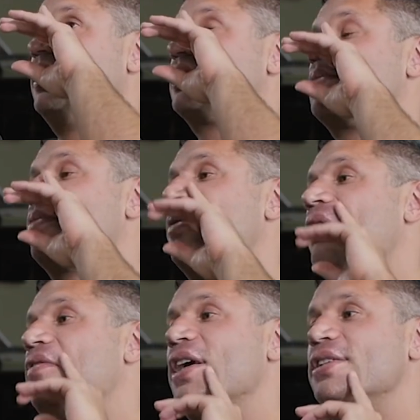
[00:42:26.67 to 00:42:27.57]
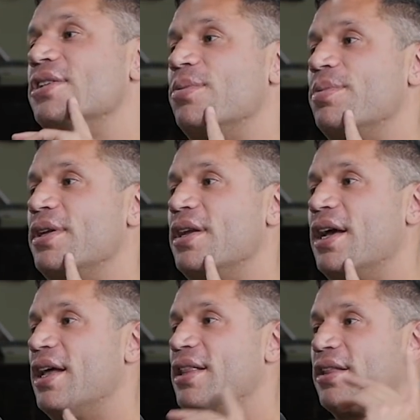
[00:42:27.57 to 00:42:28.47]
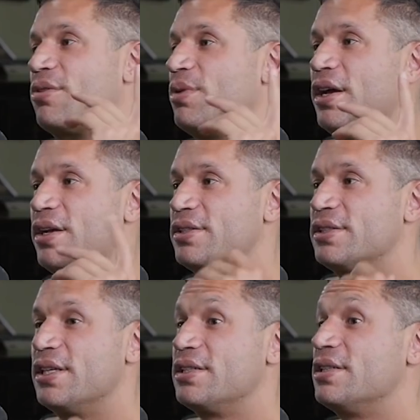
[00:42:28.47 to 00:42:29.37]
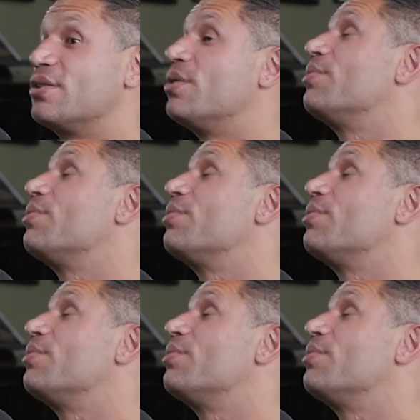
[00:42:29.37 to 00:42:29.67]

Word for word: and split my face open. I had like 300 stitches.